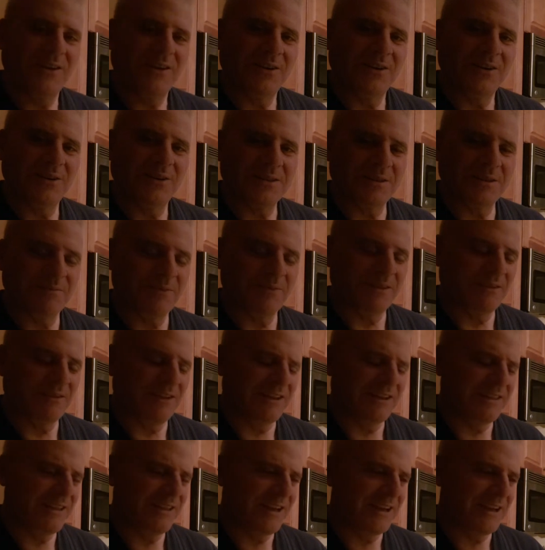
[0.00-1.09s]
or something
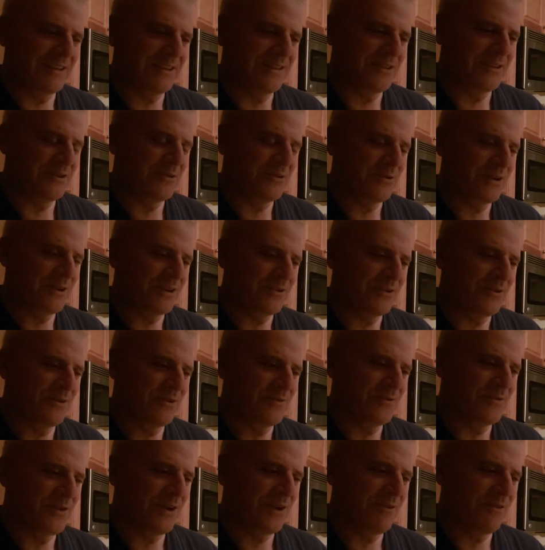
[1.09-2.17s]
like that, the director of
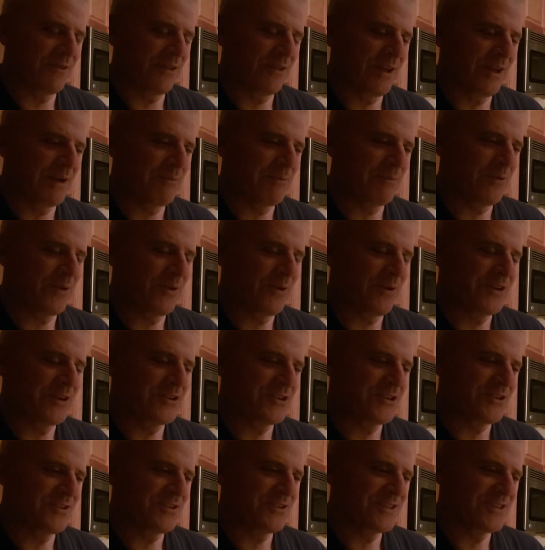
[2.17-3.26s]
travel
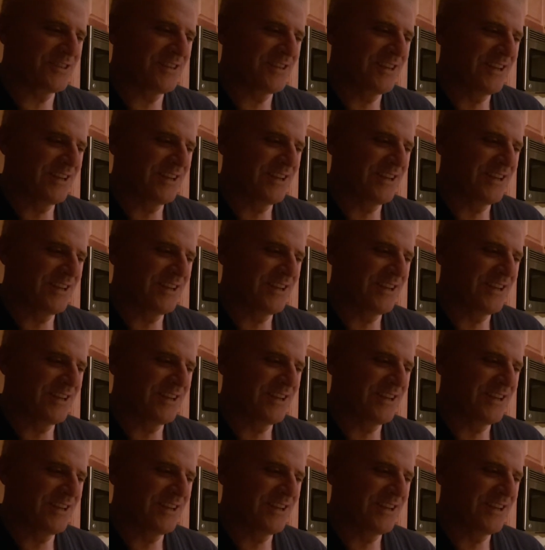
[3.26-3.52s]
operations.